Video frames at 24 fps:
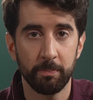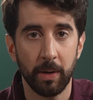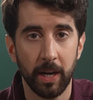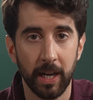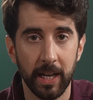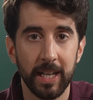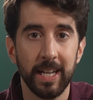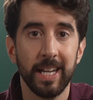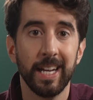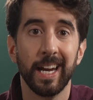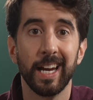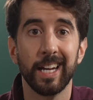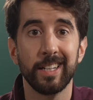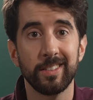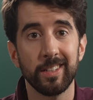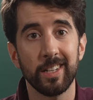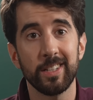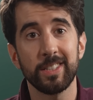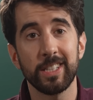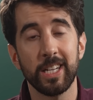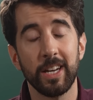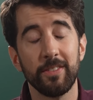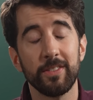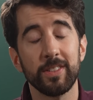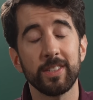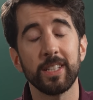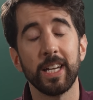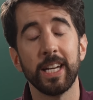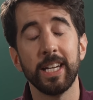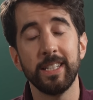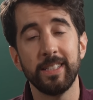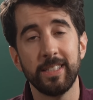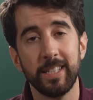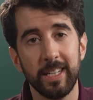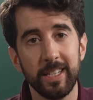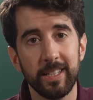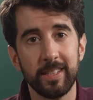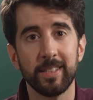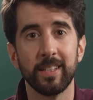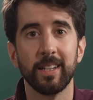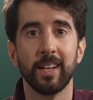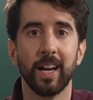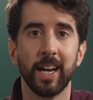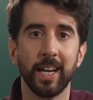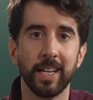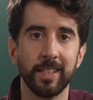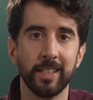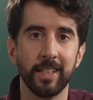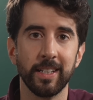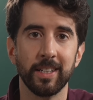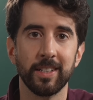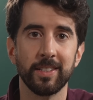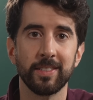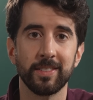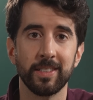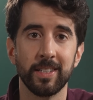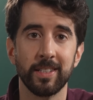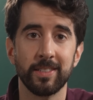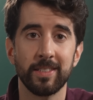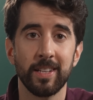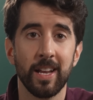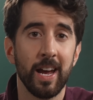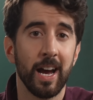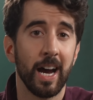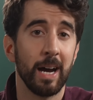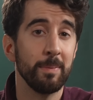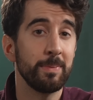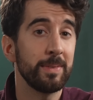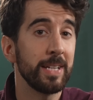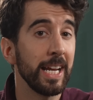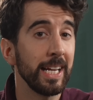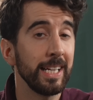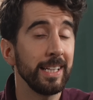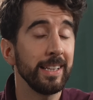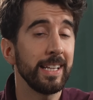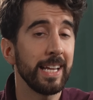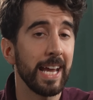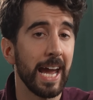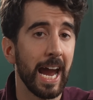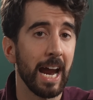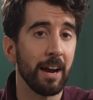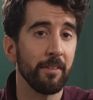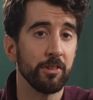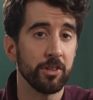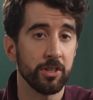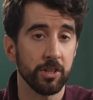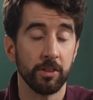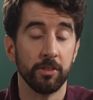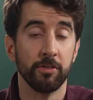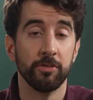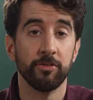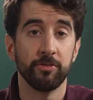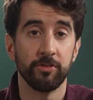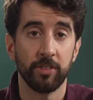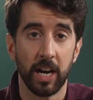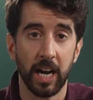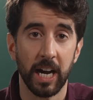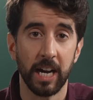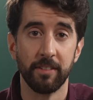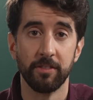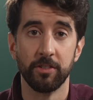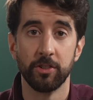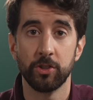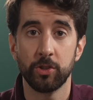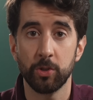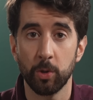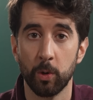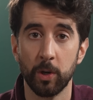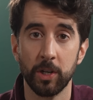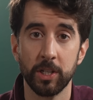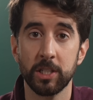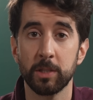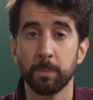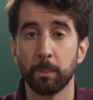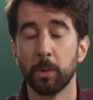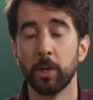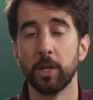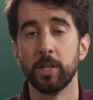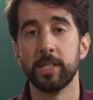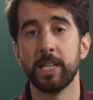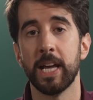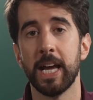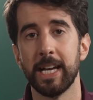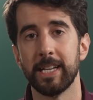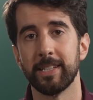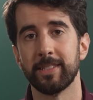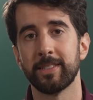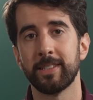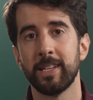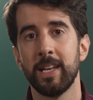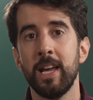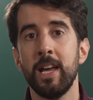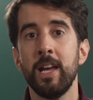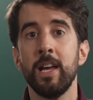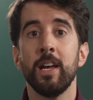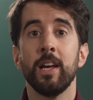but it does give us a decent idea since I'm taking the average of 5 joints per test.